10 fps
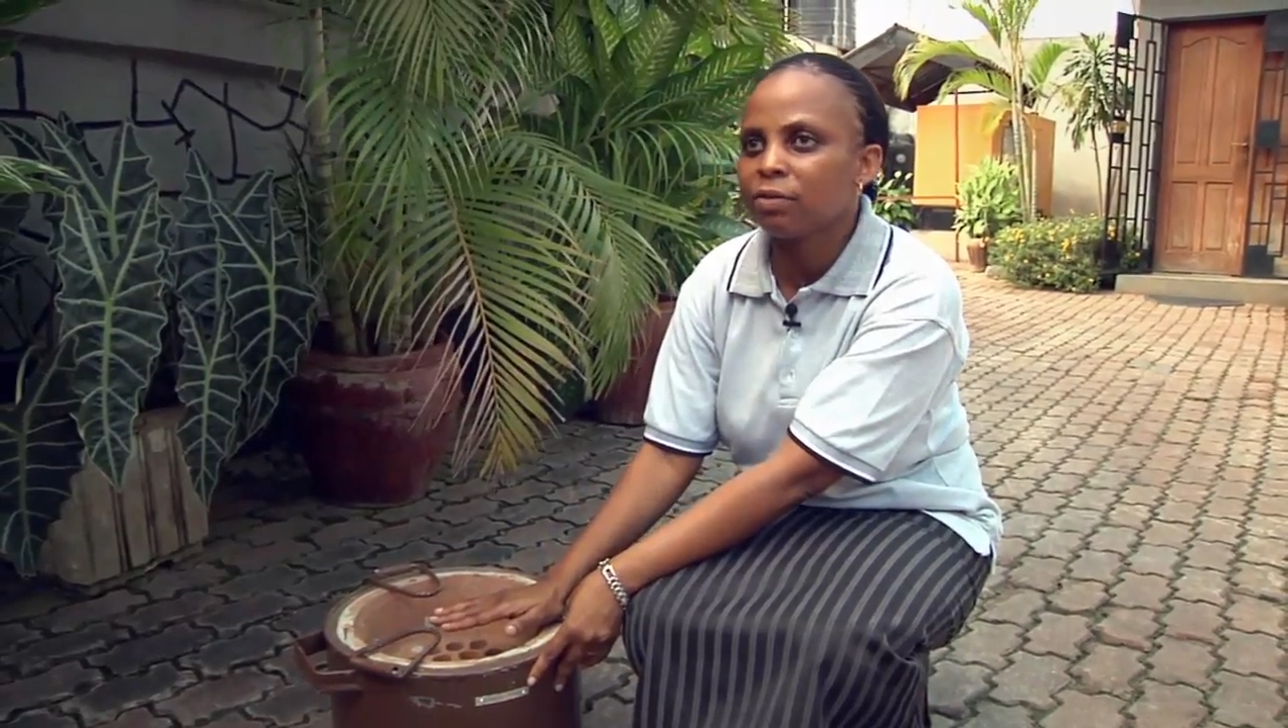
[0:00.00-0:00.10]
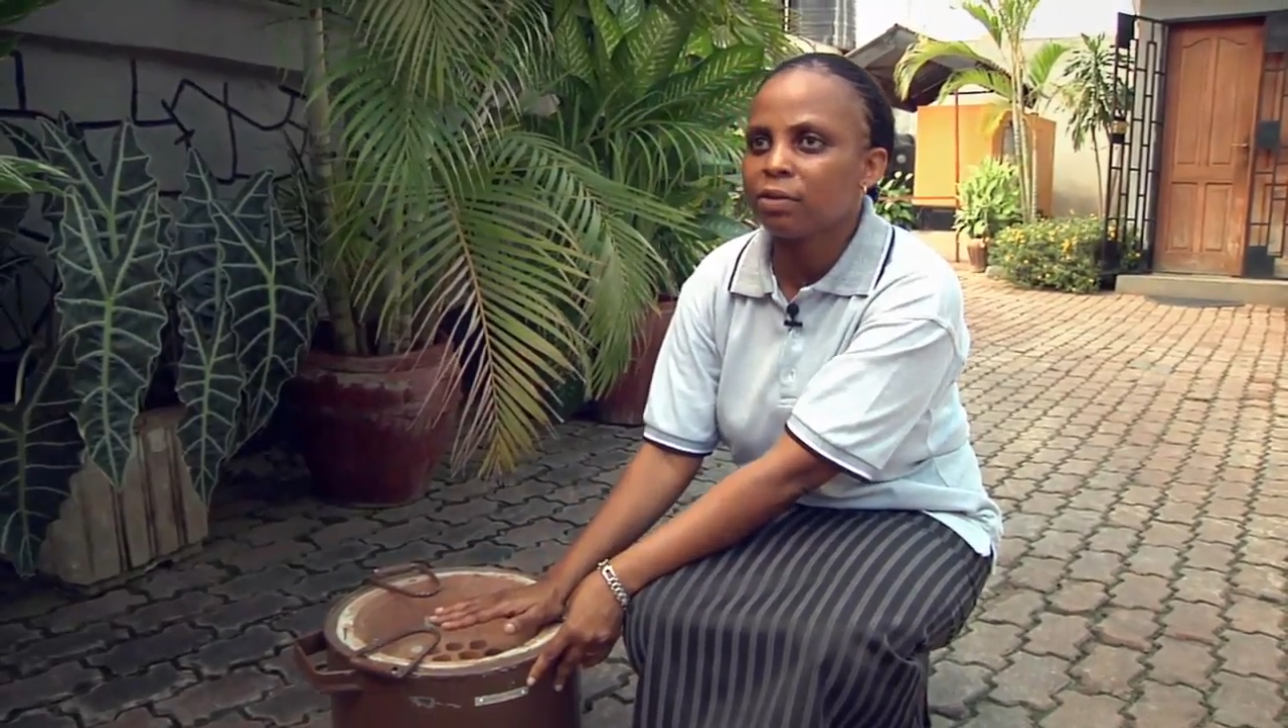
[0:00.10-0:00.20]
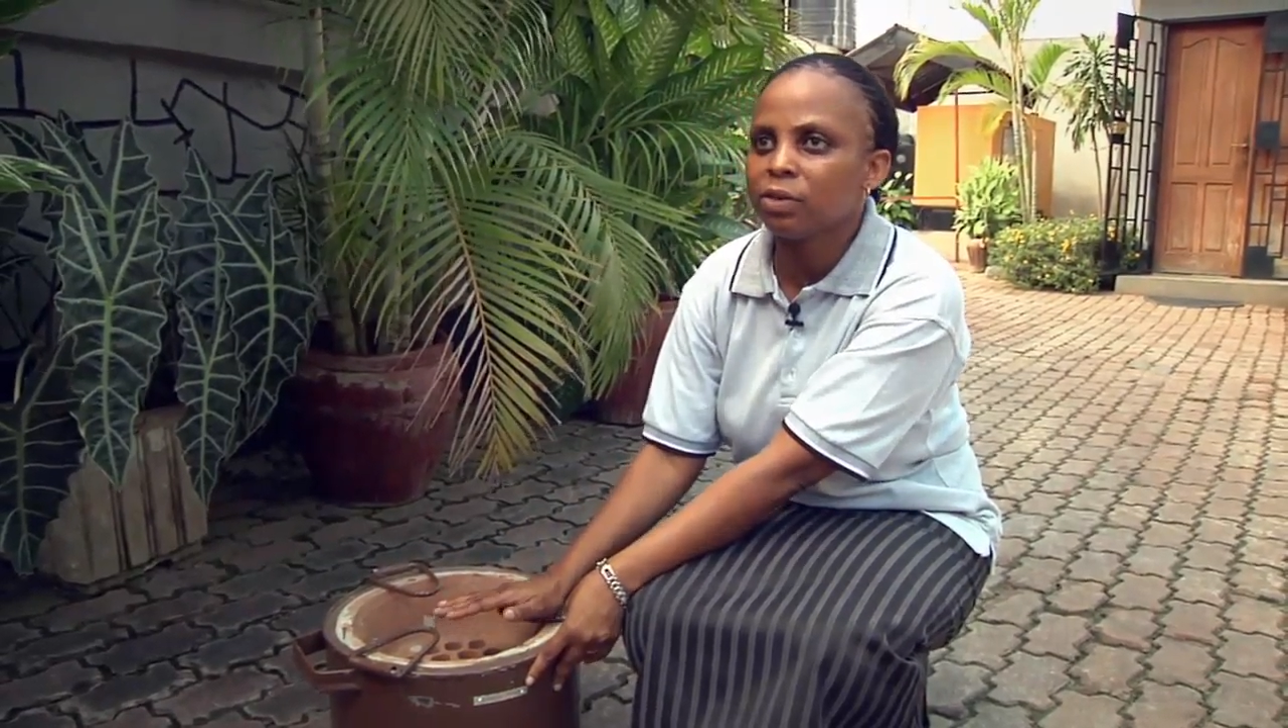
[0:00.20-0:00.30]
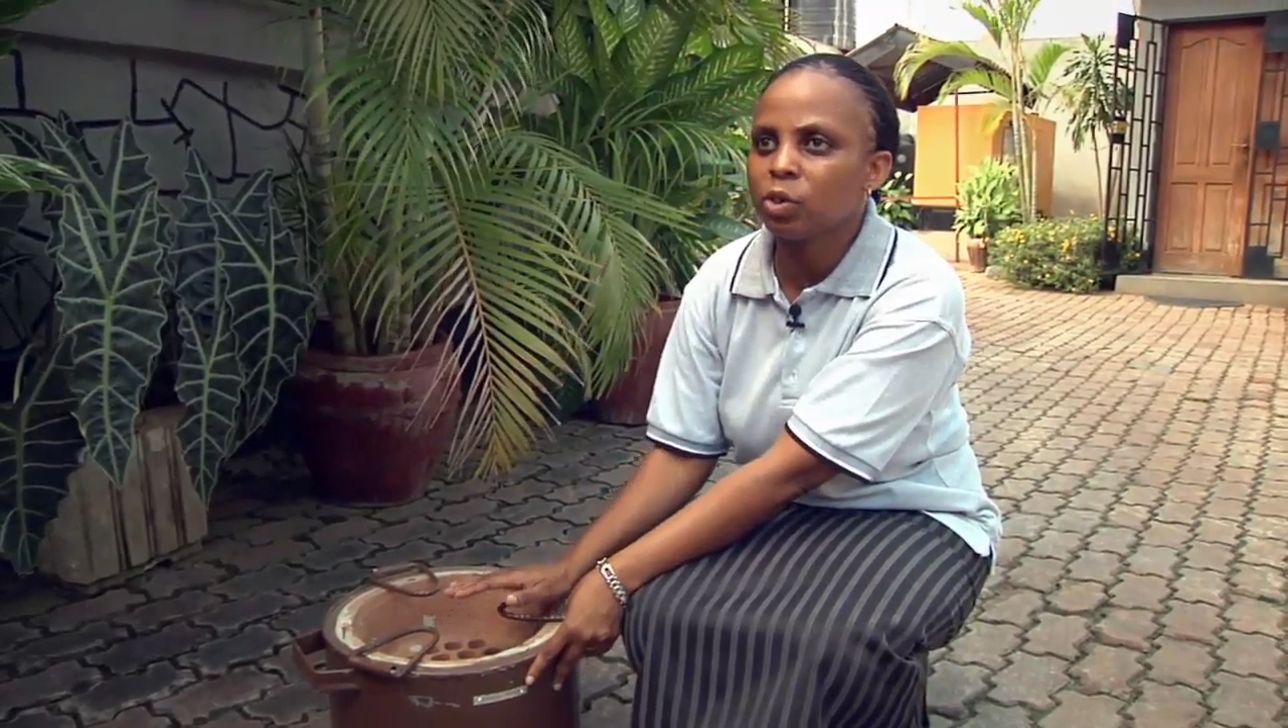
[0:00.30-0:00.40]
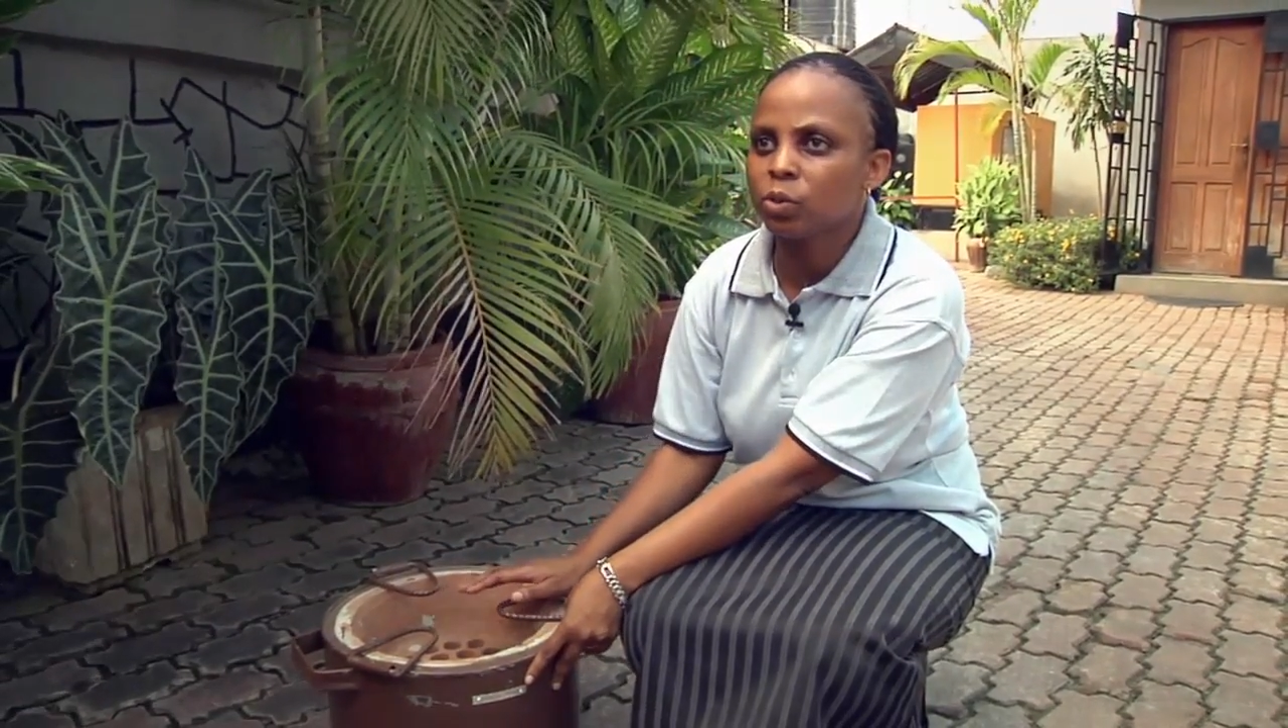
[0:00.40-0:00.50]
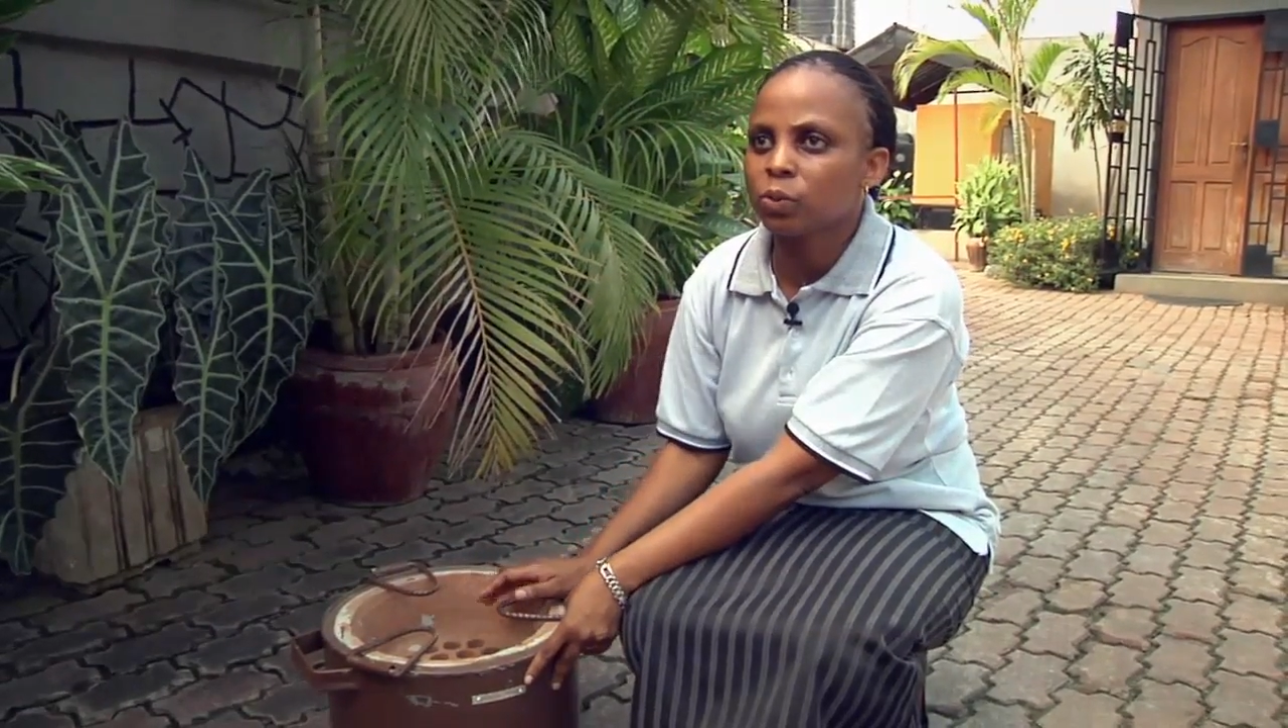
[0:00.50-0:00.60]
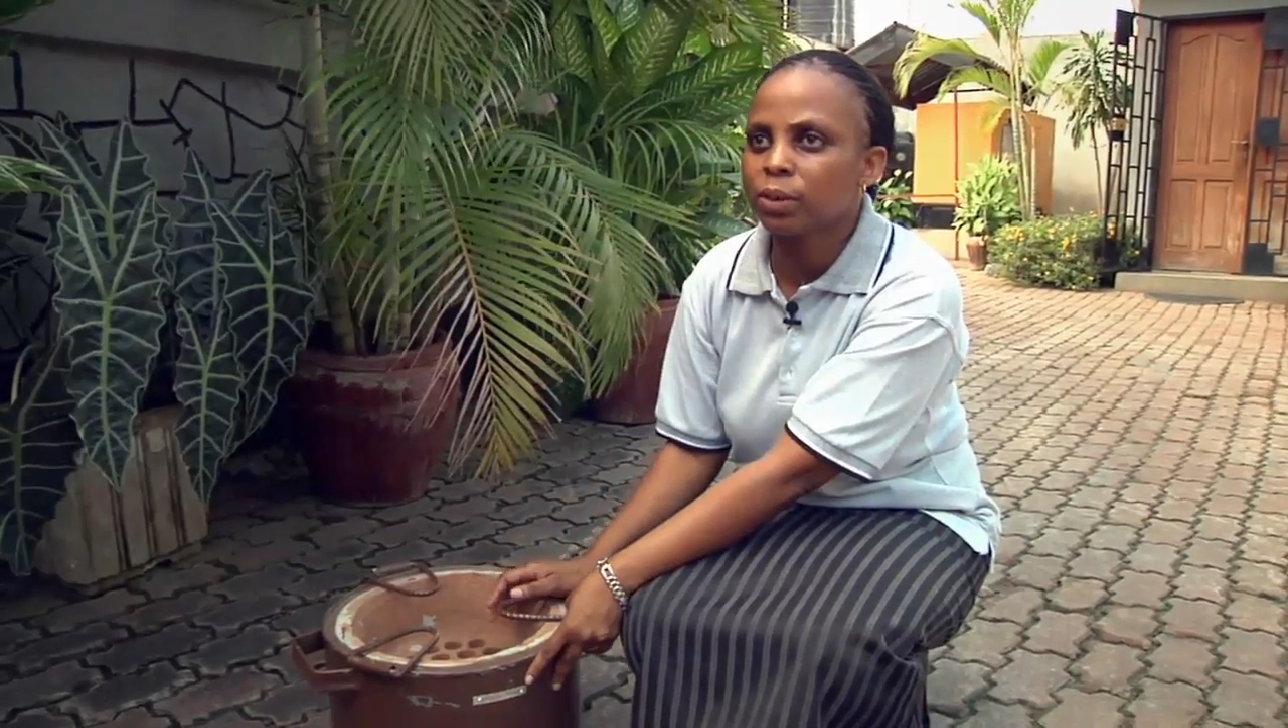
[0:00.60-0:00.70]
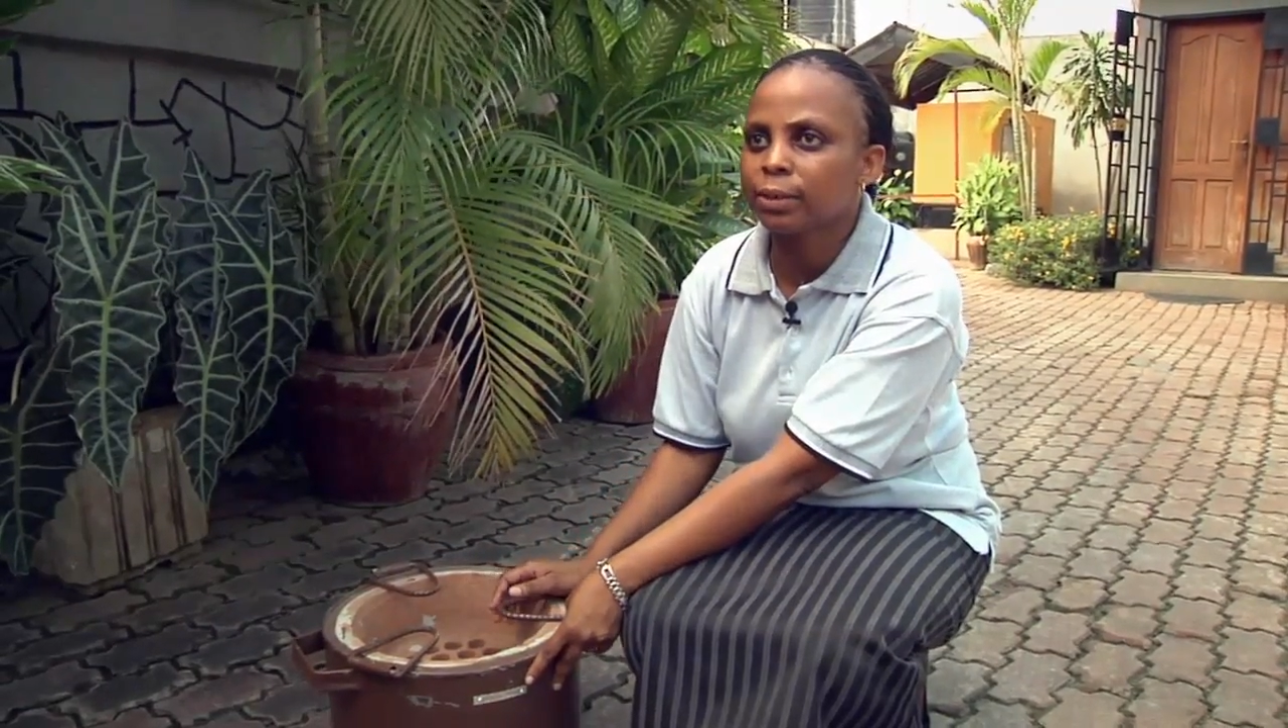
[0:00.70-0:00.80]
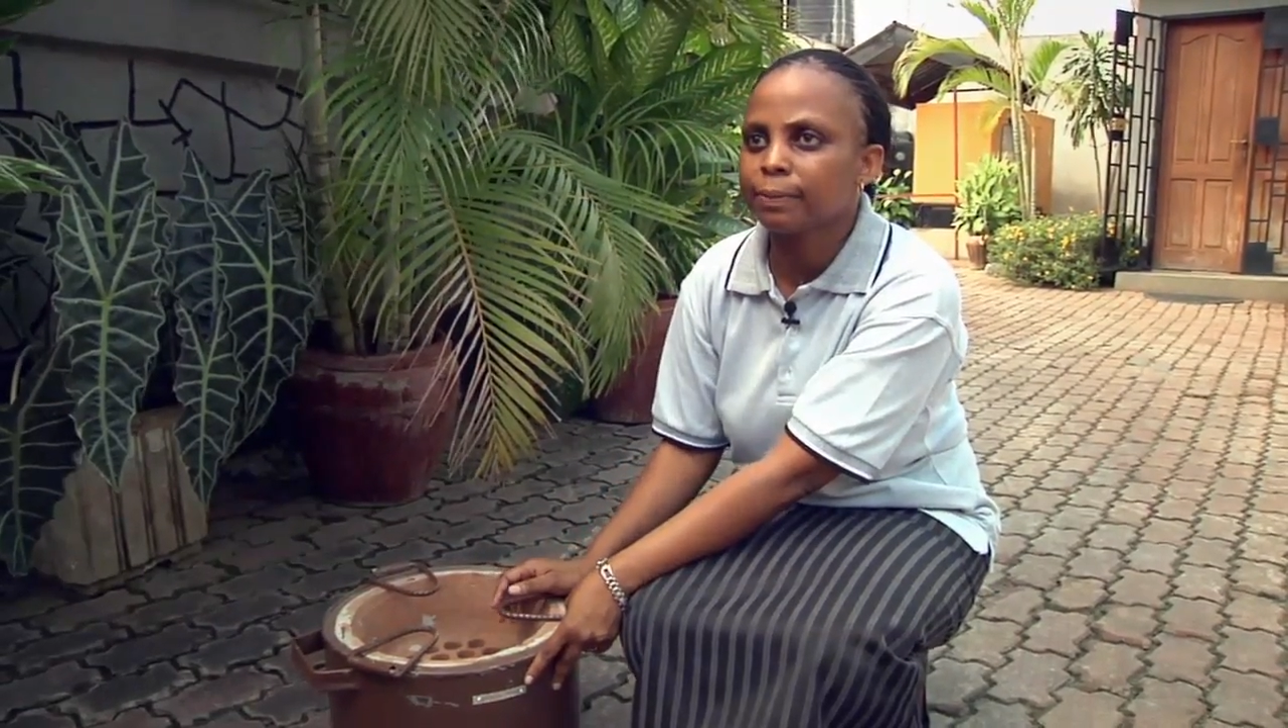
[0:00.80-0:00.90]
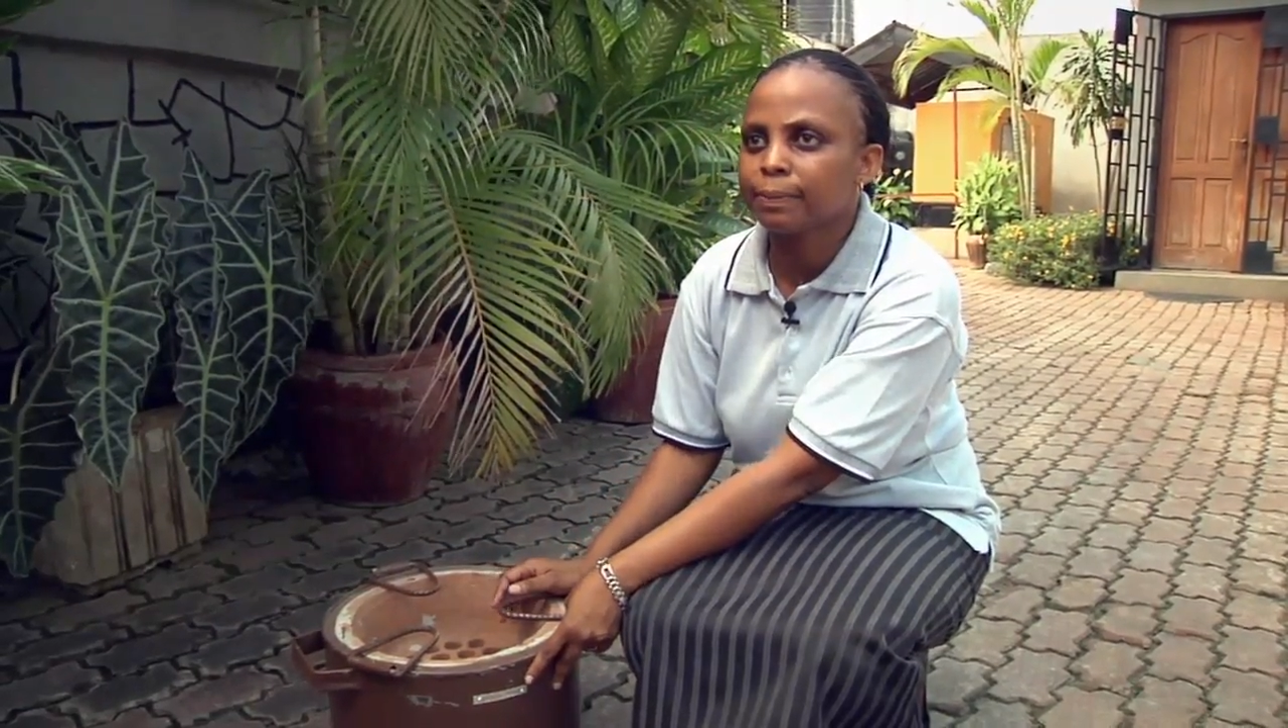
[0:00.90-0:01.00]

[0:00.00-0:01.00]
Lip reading: traditional one.